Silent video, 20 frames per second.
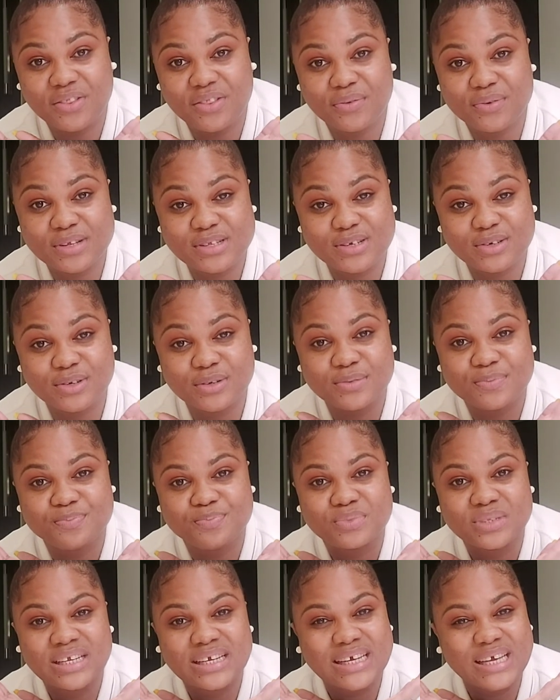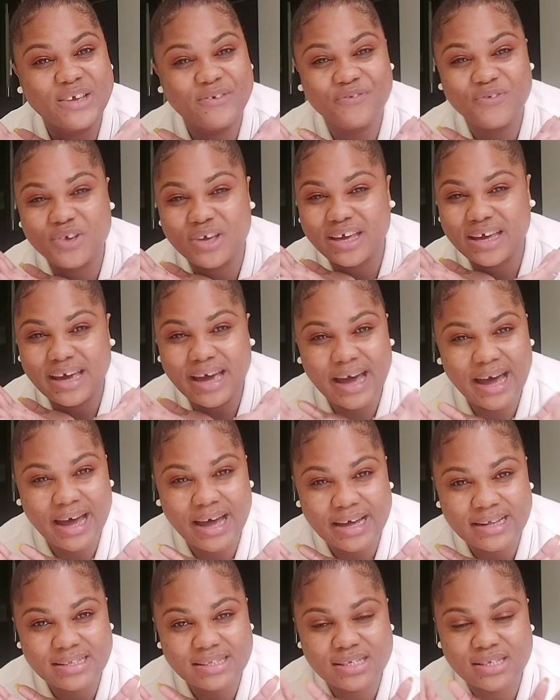through. So if you
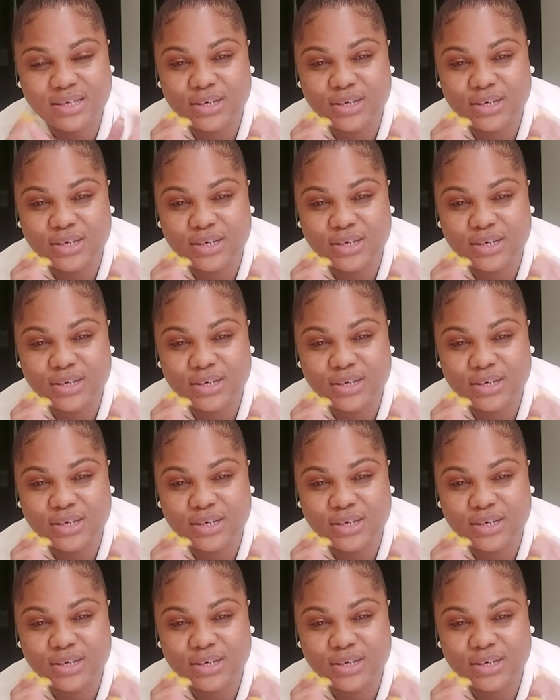can't